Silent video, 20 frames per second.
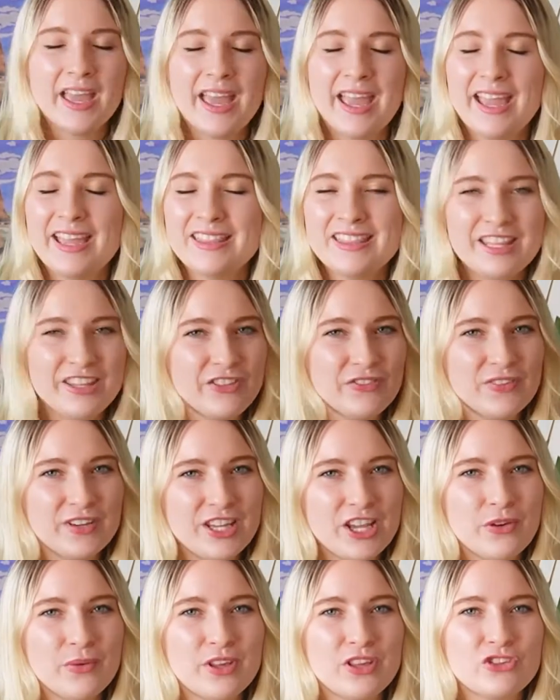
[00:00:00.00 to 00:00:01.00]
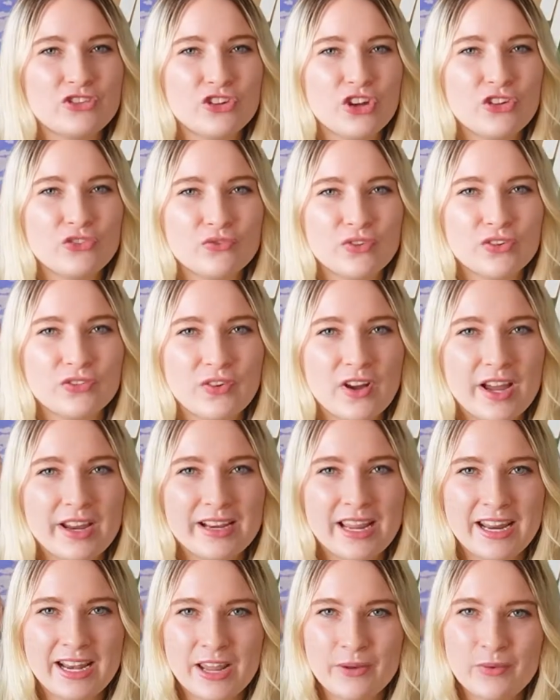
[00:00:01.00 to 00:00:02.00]
And this video is just for fun,
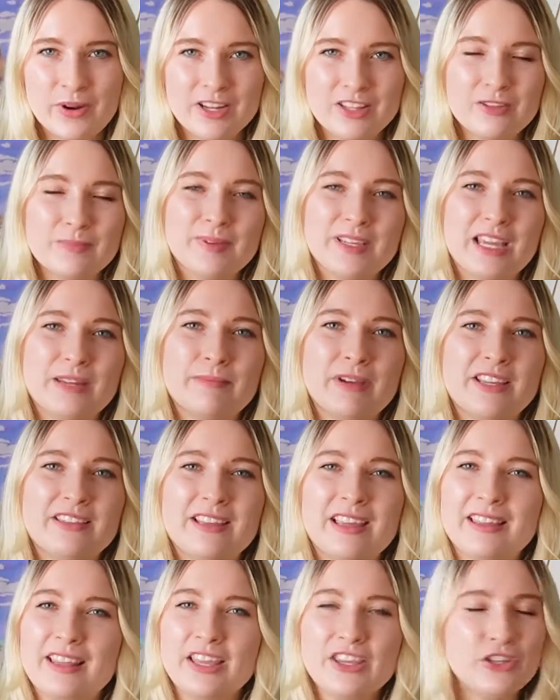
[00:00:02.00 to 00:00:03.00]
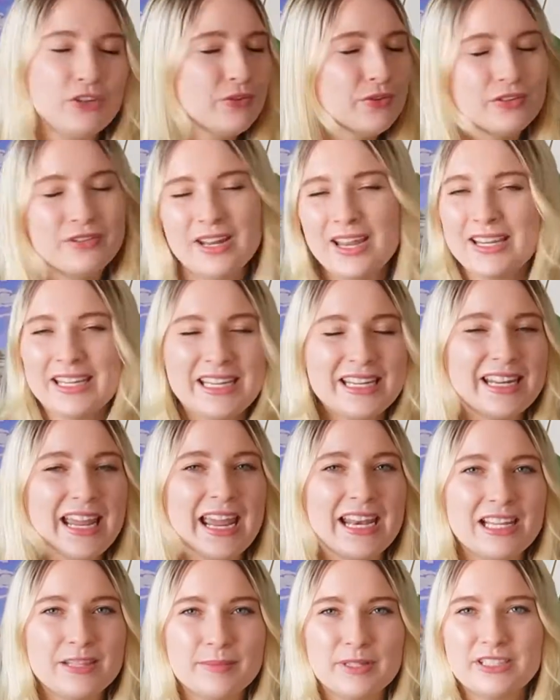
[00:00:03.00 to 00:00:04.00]
and I wanted to begin by saying that you do not need
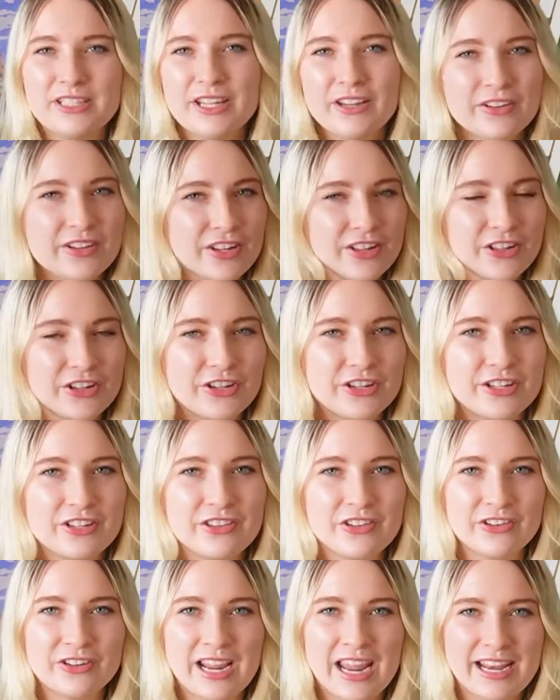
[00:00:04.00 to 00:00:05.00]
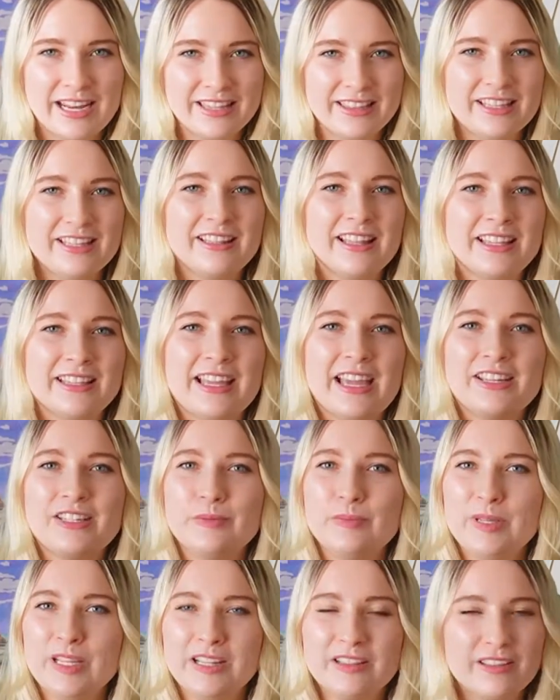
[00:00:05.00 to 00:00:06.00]
any material goods or anything like that to
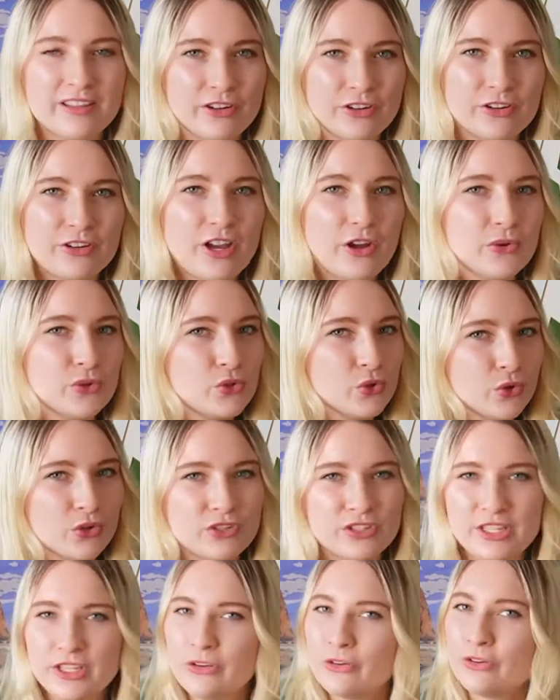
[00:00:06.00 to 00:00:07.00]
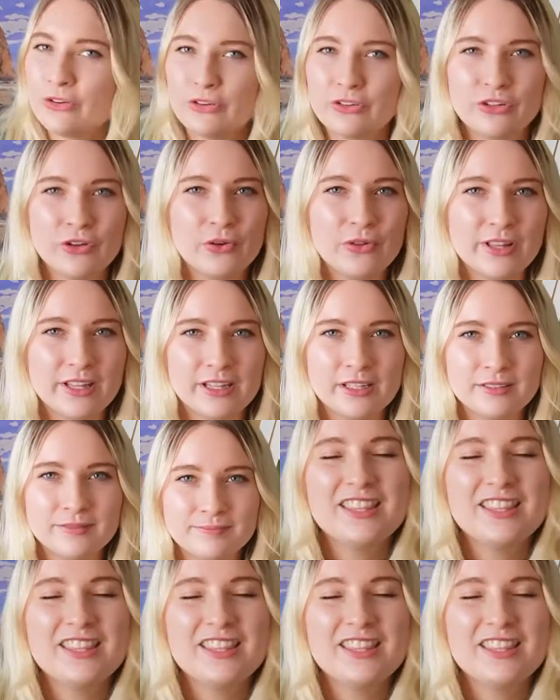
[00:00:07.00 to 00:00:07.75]
be considered outdoorsy or granola.